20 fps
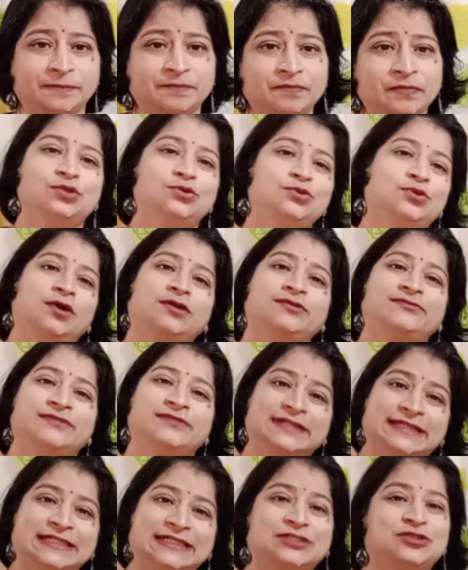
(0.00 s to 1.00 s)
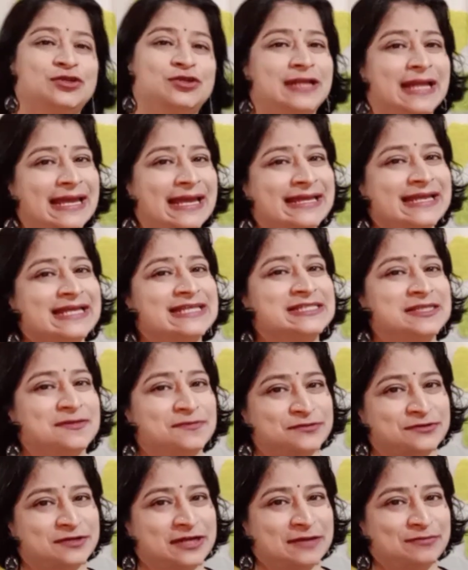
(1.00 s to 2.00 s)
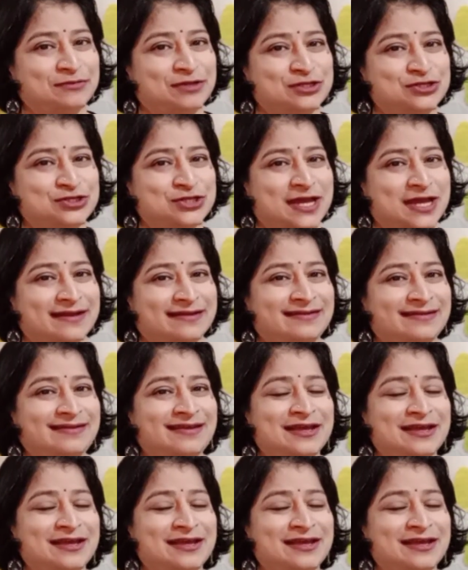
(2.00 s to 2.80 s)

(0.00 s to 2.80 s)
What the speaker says: Do not forget to like and subscribe the channel